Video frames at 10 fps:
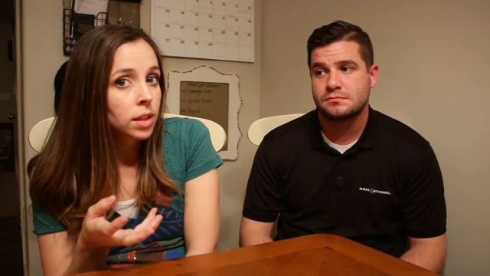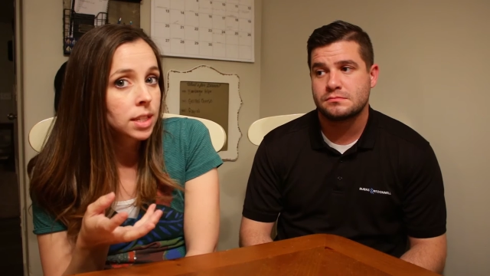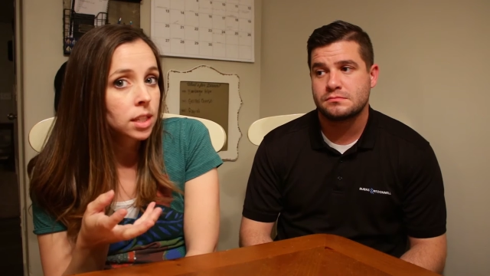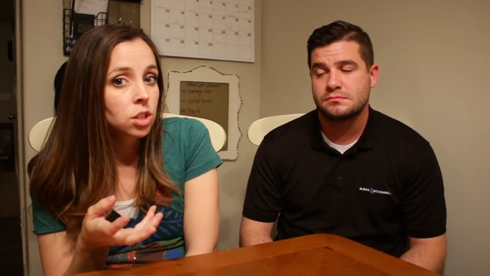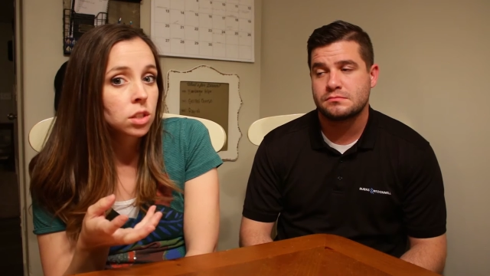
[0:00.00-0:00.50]
Speaker 1: the
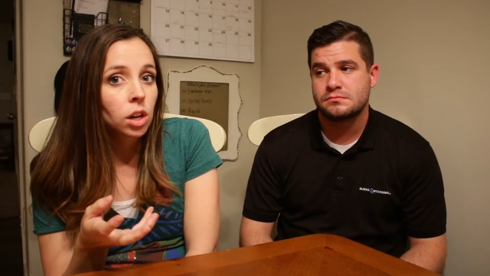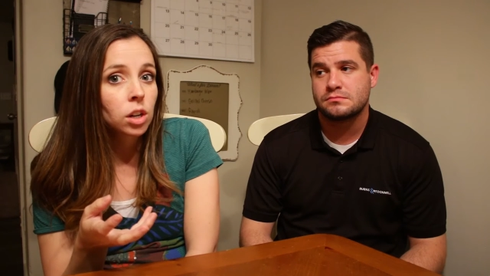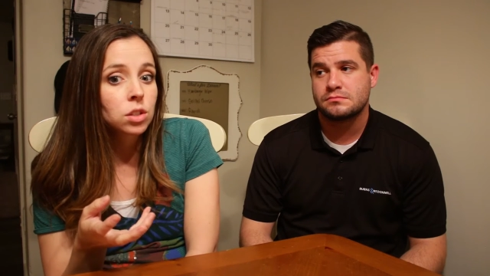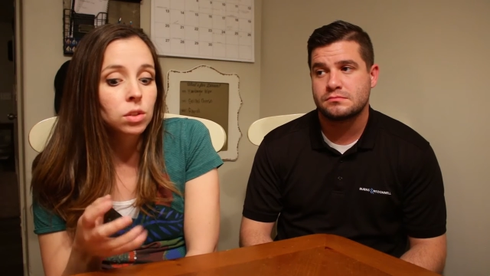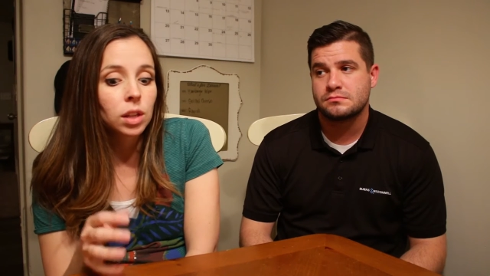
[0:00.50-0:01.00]
stitches are
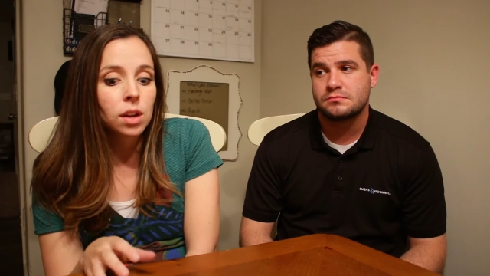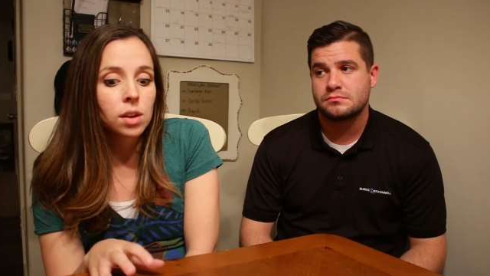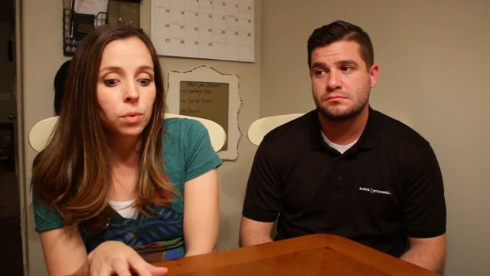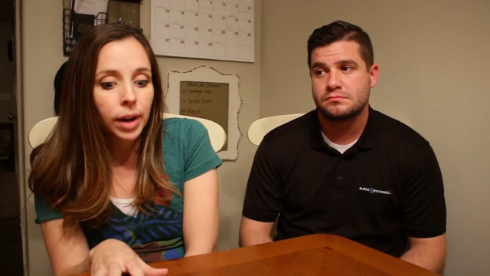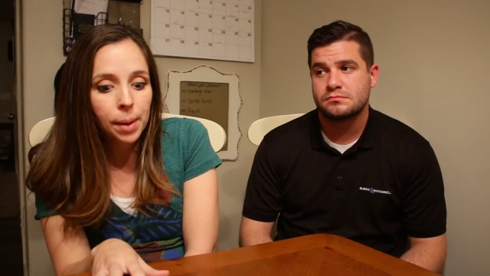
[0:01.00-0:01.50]
so that
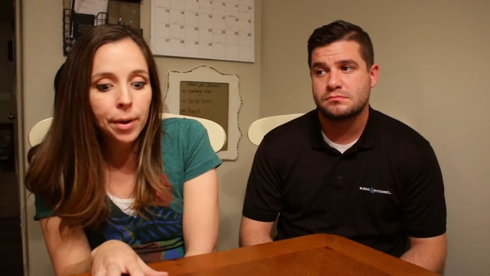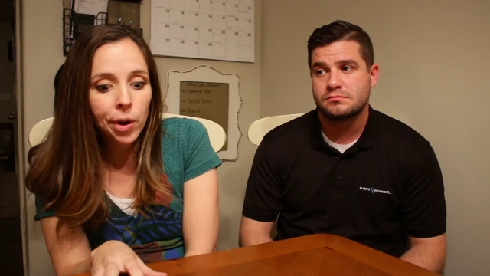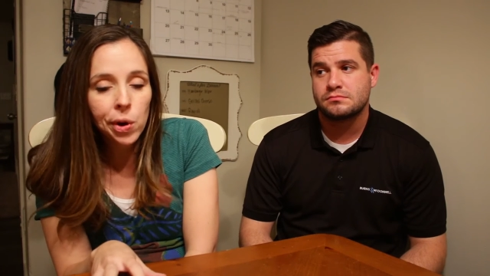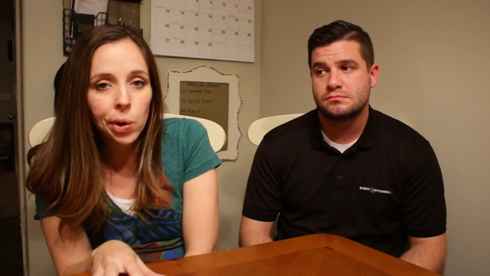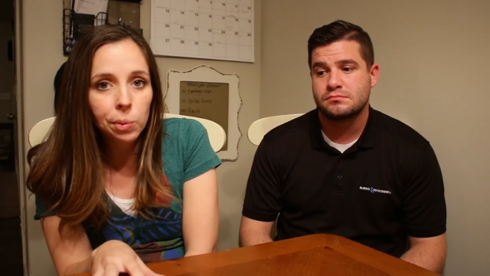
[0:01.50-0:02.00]
when I'm at
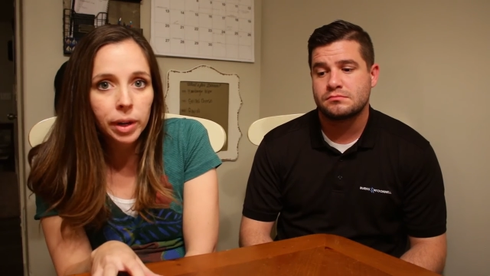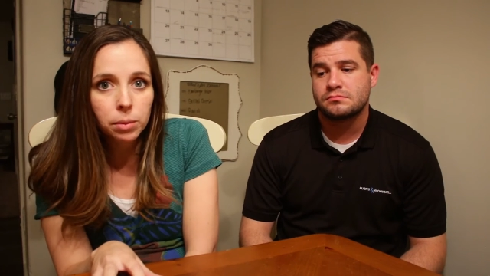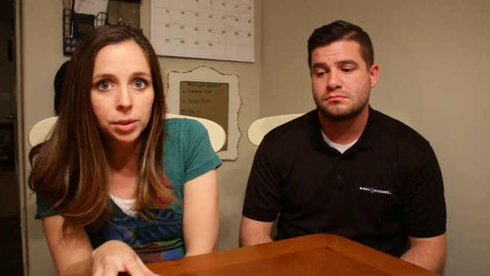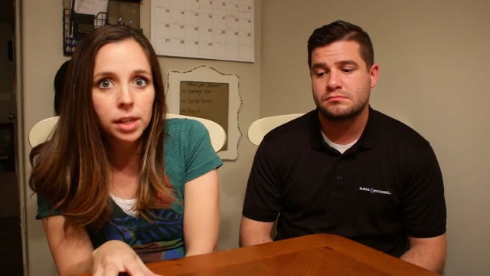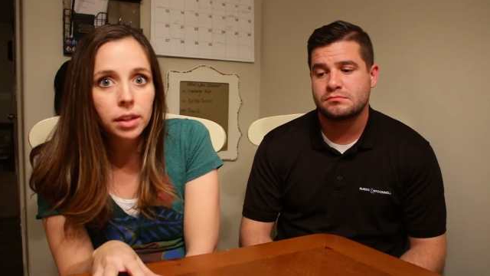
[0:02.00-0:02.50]
home and I'm
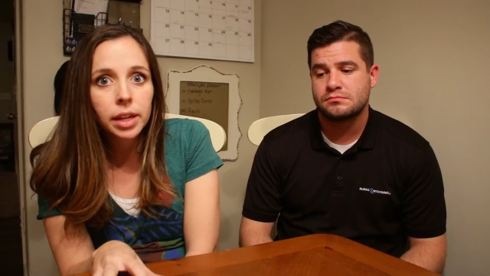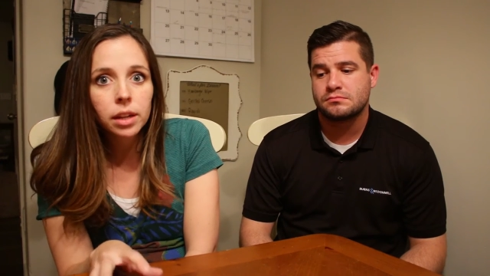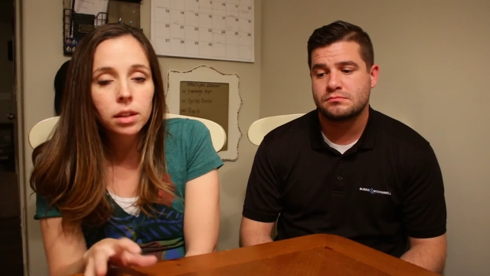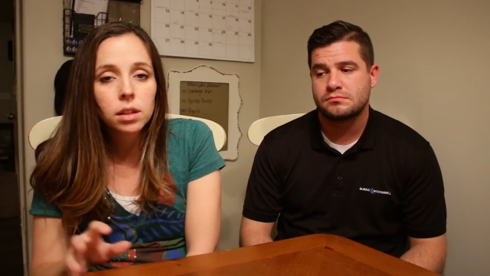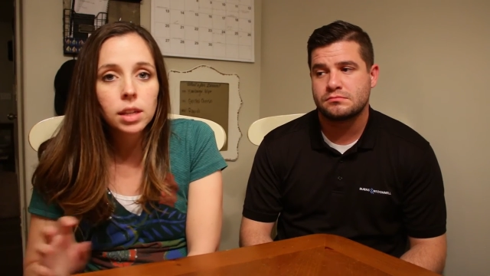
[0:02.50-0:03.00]
trying to like
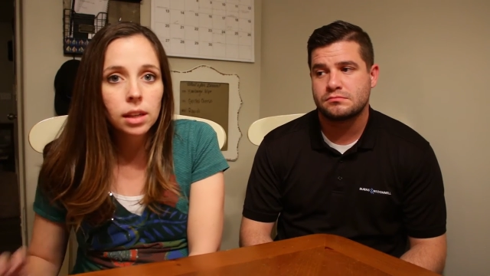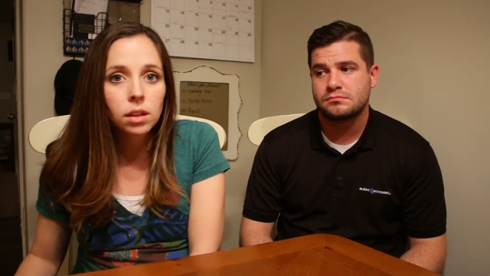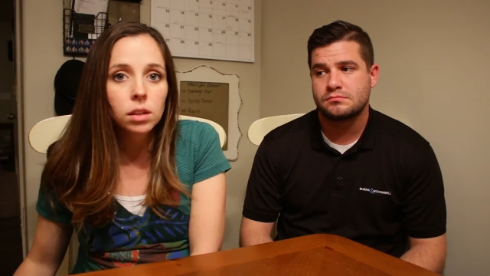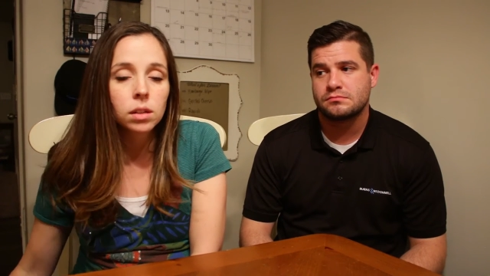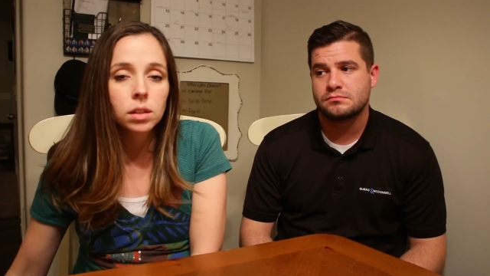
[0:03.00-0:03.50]

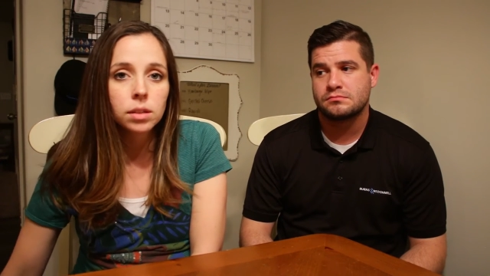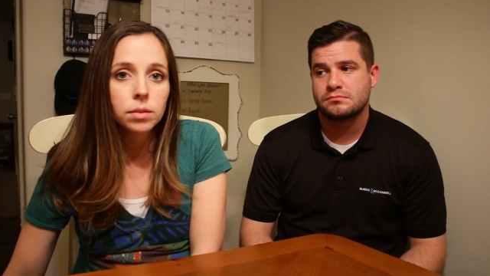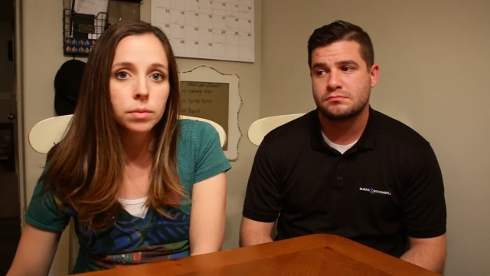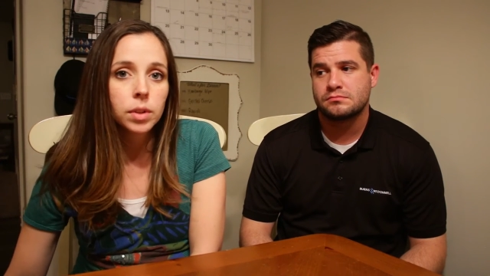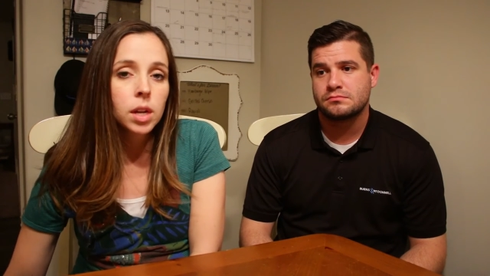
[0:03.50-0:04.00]
heal
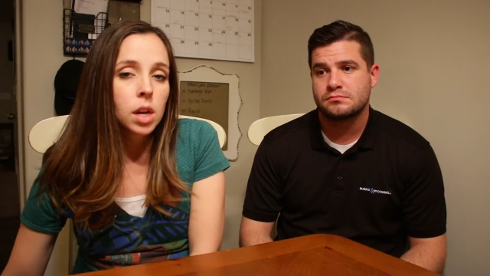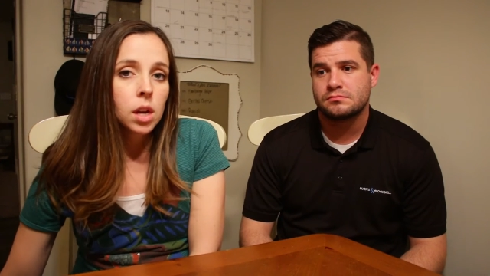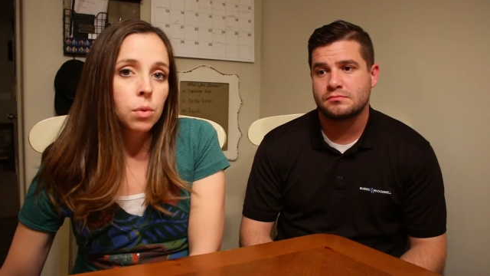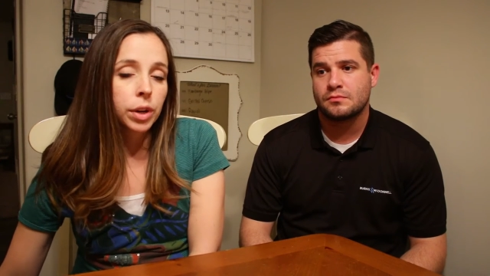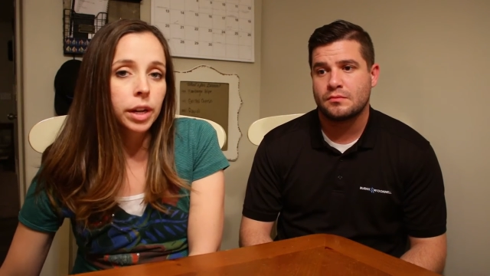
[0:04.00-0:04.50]
and
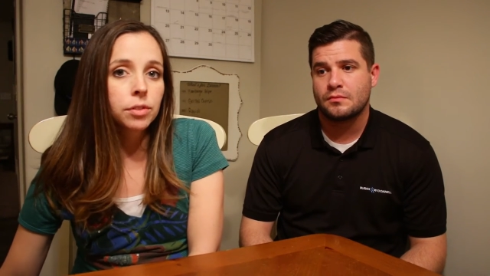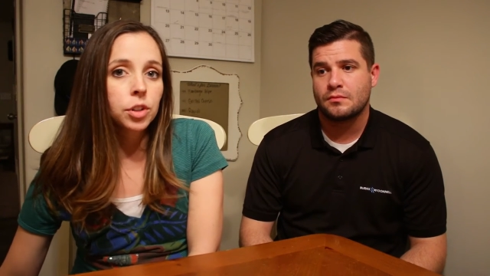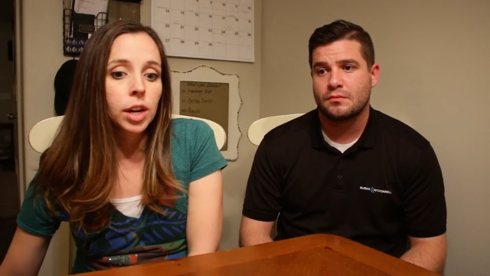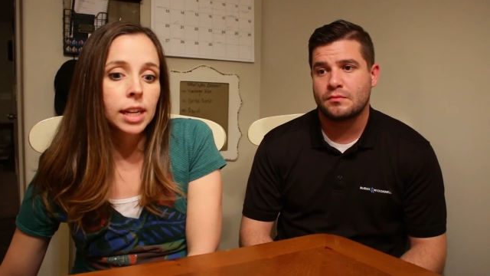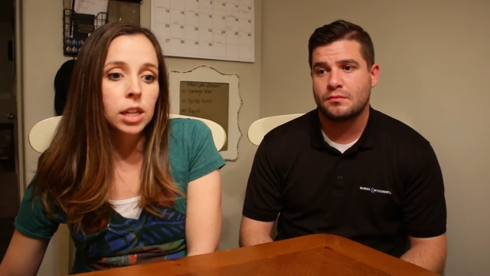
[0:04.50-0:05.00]
recover,
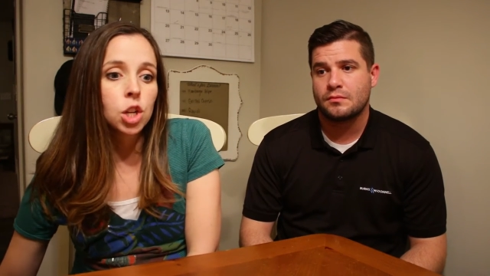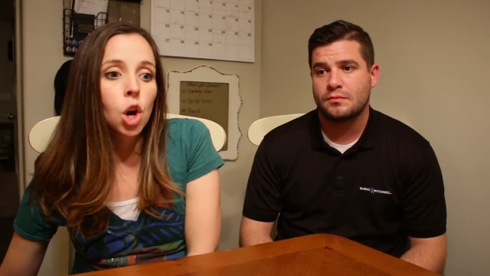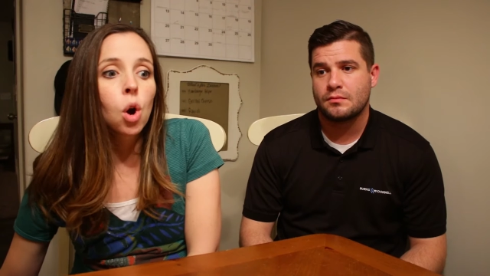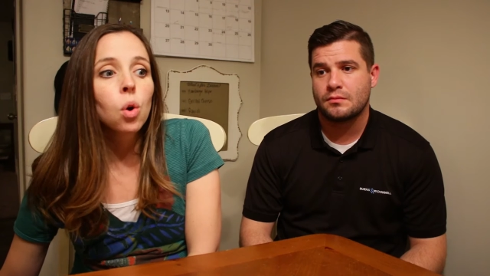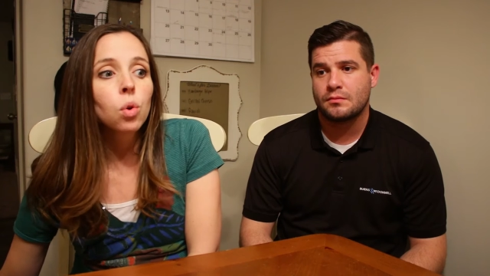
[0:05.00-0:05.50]
I can
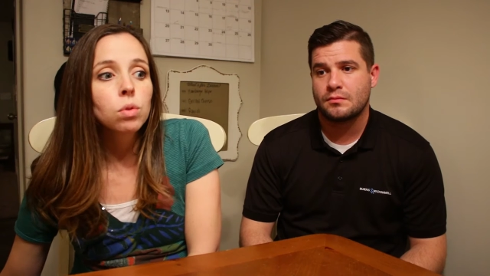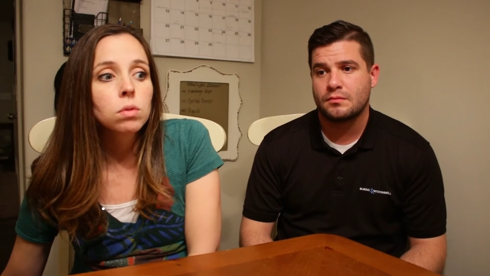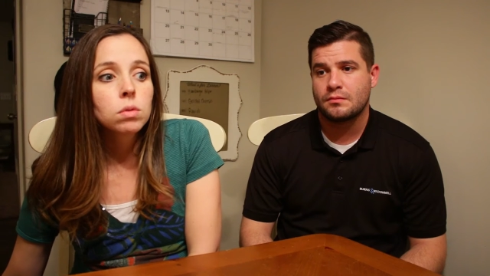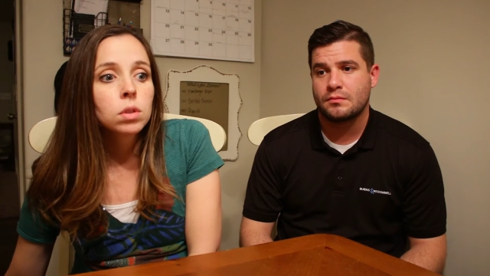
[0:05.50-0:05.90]
know